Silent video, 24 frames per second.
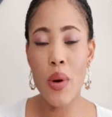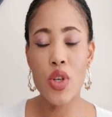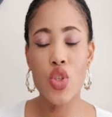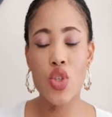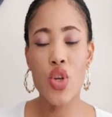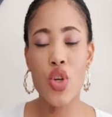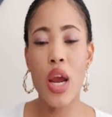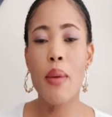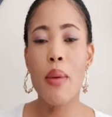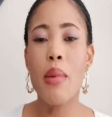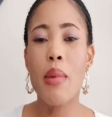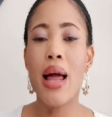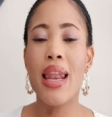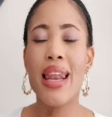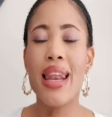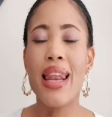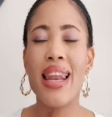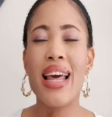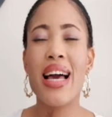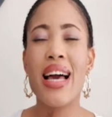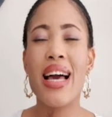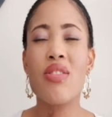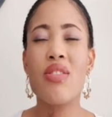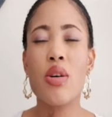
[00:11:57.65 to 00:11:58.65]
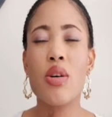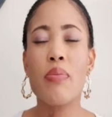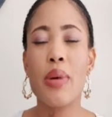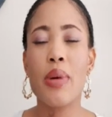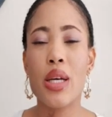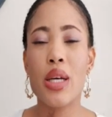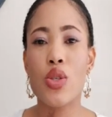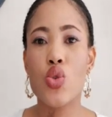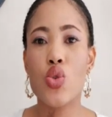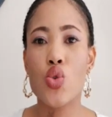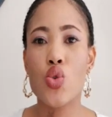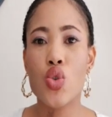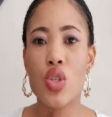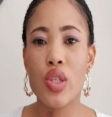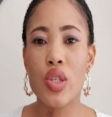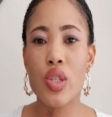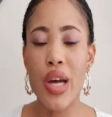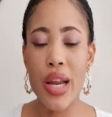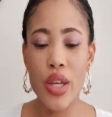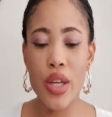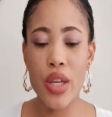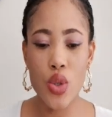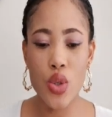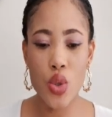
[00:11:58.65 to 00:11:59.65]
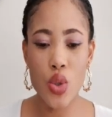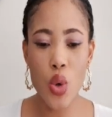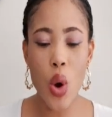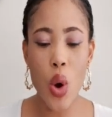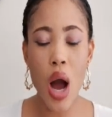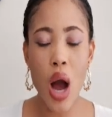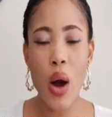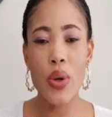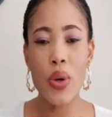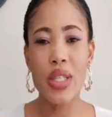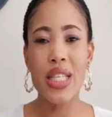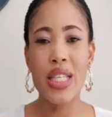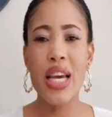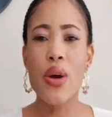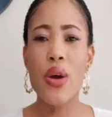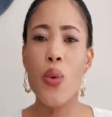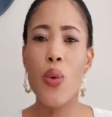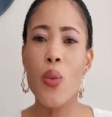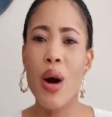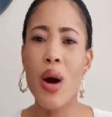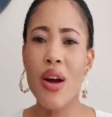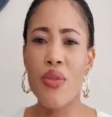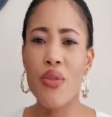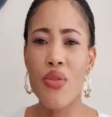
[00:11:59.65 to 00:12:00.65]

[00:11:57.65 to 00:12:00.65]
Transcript: I was trying my level best to study. So I would take